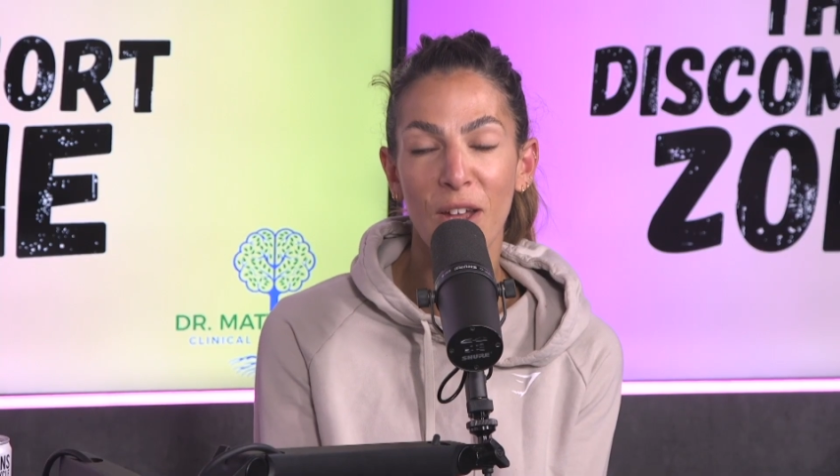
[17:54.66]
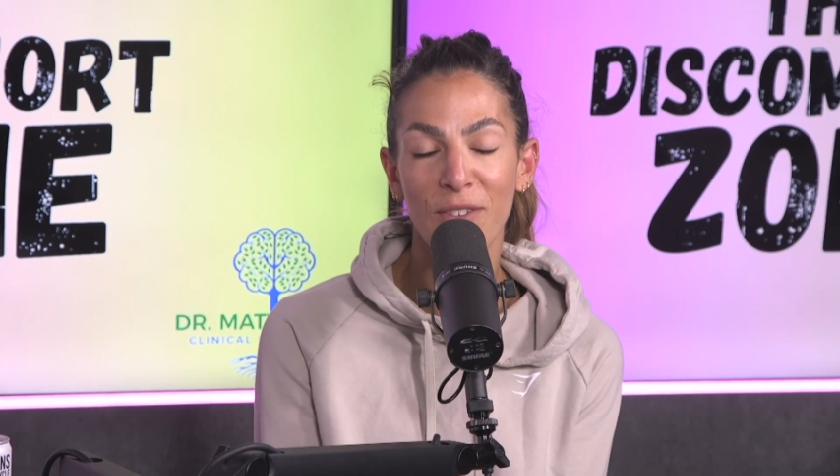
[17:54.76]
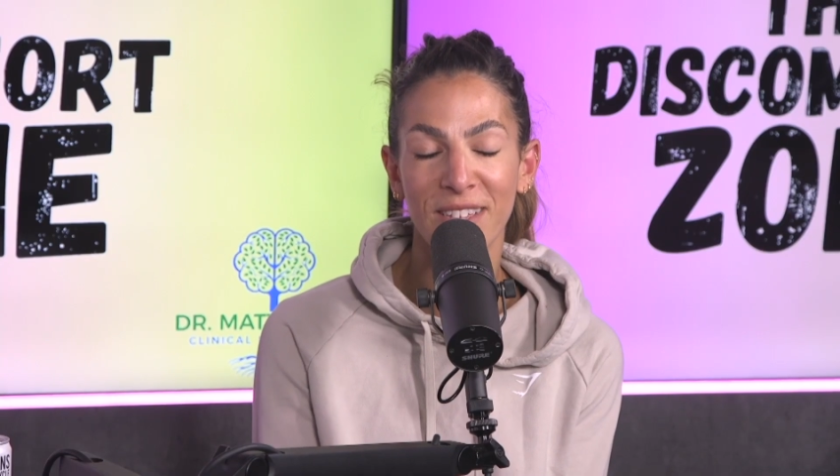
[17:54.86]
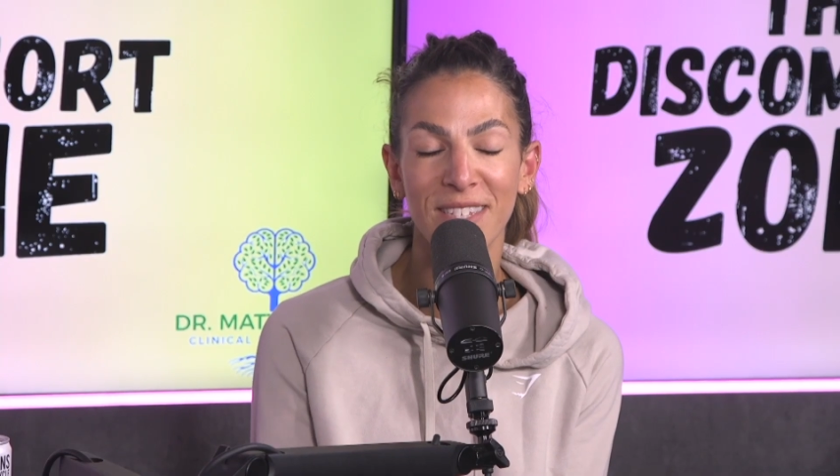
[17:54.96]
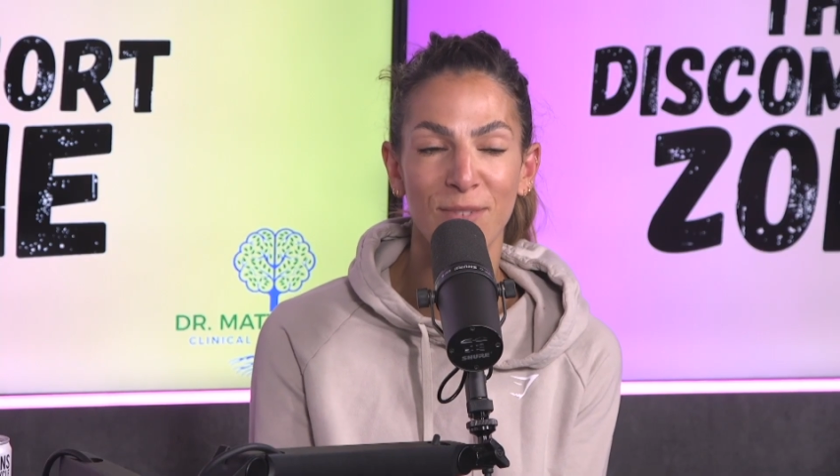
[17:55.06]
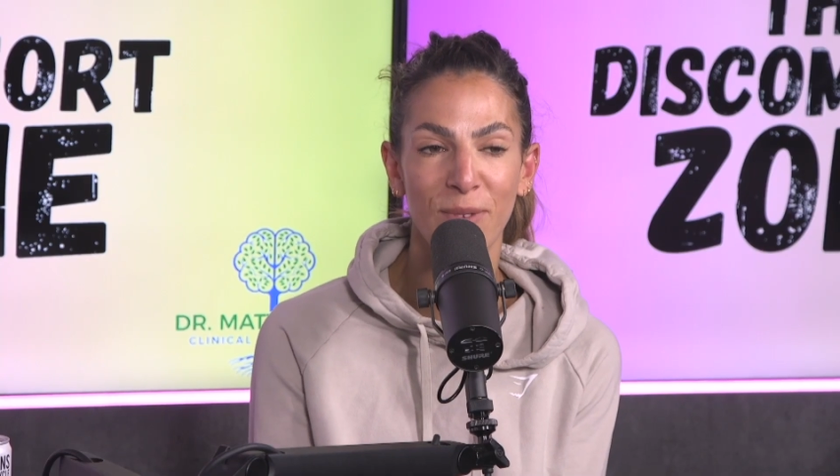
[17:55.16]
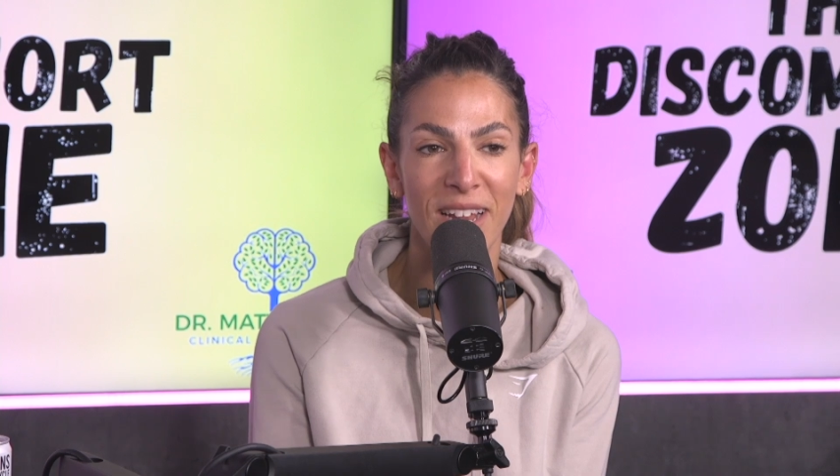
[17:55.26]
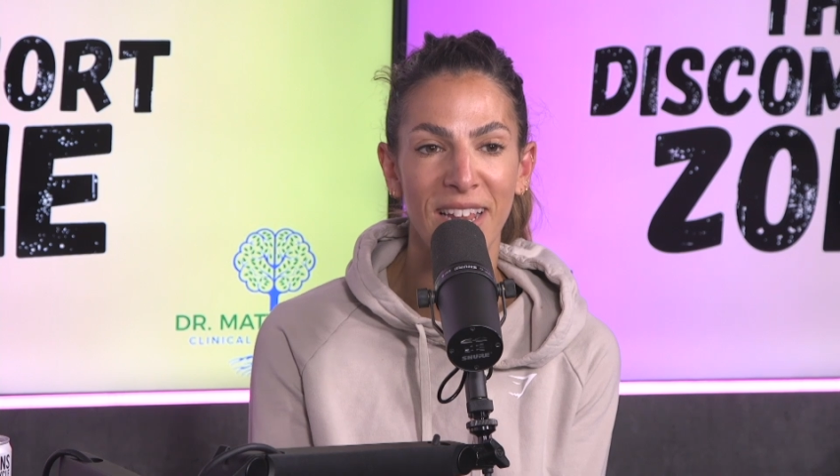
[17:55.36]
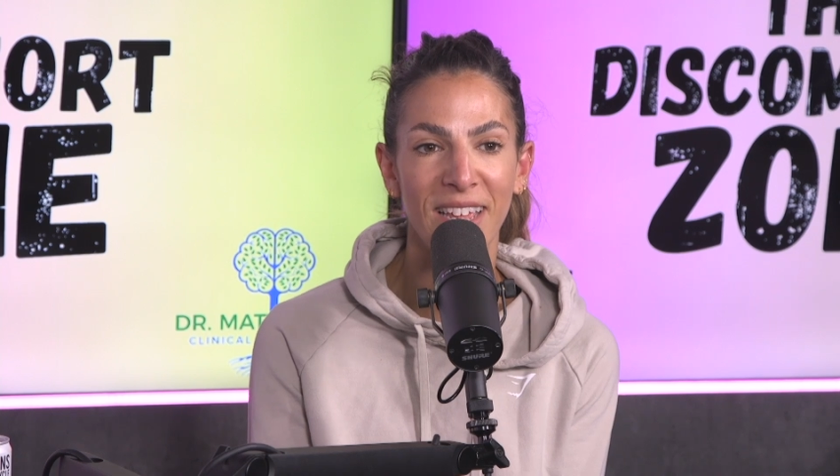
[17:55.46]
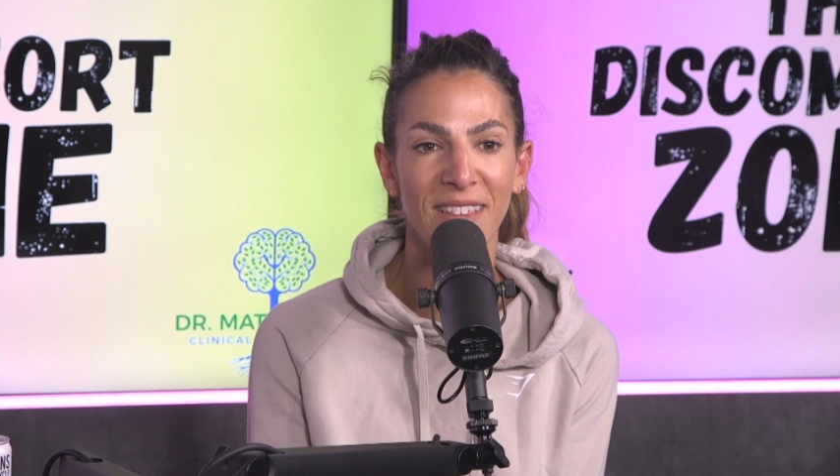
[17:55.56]
this is
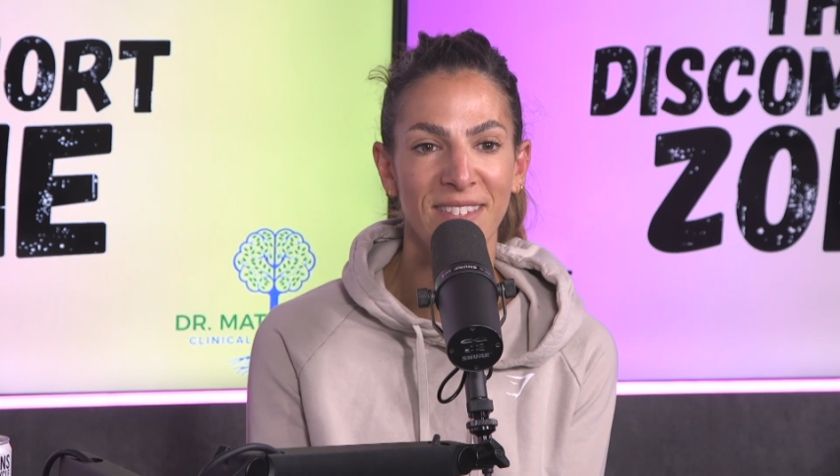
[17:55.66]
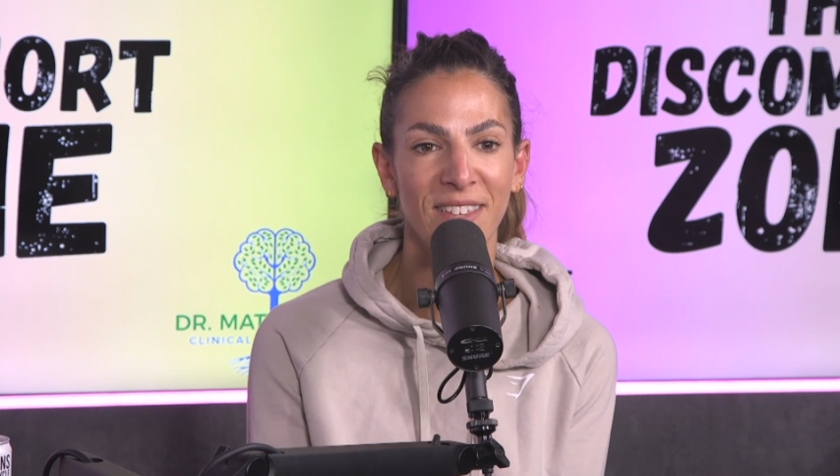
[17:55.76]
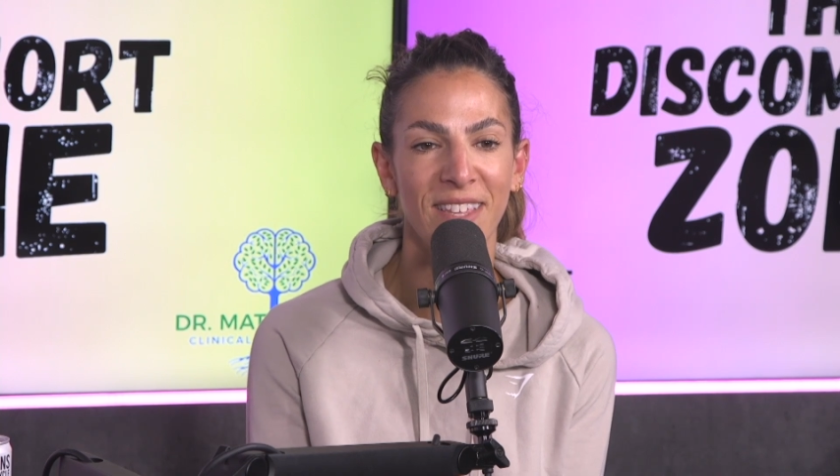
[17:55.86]
really. So